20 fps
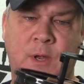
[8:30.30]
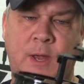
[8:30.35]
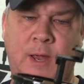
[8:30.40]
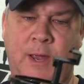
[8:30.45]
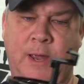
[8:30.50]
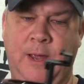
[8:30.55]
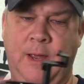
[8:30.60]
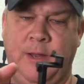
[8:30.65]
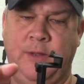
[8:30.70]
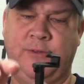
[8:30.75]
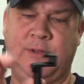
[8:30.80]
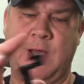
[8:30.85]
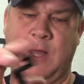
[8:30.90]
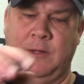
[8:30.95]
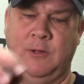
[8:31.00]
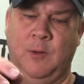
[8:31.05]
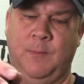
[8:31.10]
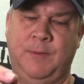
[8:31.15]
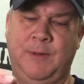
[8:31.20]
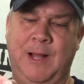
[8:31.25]
and it's got a
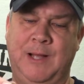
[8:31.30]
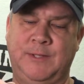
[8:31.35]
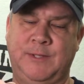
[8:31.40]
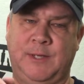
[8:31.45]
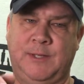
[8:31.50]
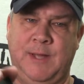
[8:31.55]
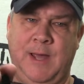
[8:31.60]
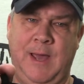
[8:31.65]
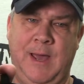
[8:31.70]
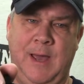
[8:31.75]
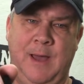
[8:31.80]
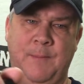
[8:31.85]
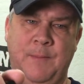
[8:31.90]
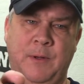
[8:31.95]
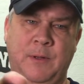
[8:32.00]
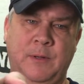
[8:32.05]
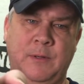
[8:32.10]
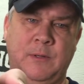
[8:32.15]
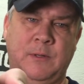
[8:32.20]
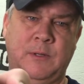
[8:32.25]
little plastic tab
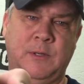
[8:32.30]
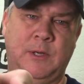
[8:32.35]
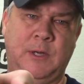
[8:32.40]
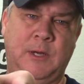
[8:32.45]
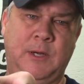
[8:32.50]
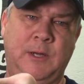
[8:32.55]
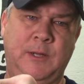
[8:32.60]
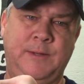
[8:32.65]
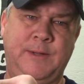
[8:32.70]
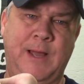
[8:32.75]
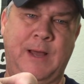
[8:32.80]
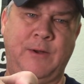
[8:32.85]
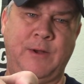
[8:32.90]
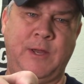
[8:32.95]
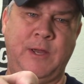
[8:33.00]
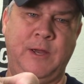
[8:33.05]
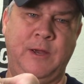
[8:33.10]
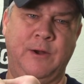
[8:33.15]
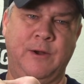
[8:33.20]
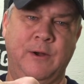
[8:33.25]
down
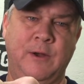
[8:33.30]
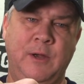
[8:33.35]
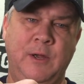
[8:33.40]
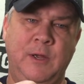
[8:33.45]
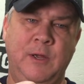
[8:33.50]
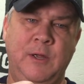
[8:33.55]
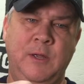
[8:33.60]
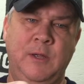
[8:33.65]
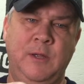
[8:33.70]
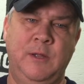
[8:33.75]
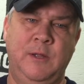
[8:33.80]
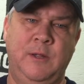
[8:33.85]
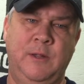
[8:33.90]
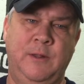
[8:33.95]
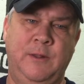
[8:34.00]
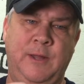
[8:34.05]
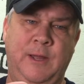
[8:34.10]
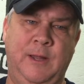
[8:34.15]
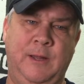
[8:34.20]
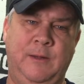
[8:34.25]
here
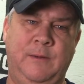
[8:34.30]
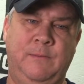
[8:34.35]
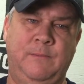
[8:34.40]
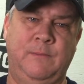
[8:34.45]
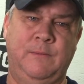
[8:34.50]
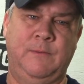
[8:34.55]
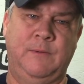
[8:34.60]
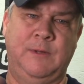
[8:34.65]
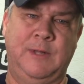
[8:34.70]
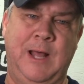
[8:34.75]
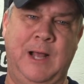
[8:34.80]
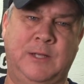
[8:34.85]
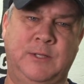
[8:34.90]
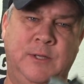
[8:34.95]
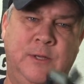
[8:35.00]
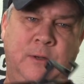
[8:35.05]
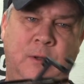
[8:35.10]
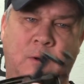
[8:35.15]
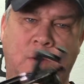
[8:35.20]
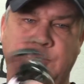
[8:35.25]
that locks
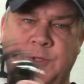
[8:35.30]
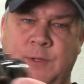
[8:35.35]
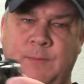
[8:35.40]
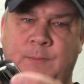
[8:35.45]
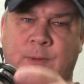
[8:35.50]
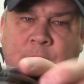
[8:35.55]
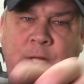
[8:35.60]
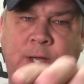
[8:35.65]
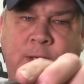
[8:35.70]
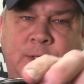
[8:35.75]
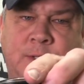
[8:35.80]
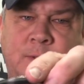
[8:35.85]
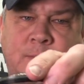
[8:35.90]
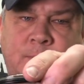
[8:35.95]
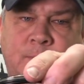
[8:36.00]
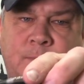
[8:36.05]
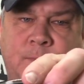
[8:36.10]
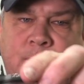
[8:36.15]
it and holds it in place.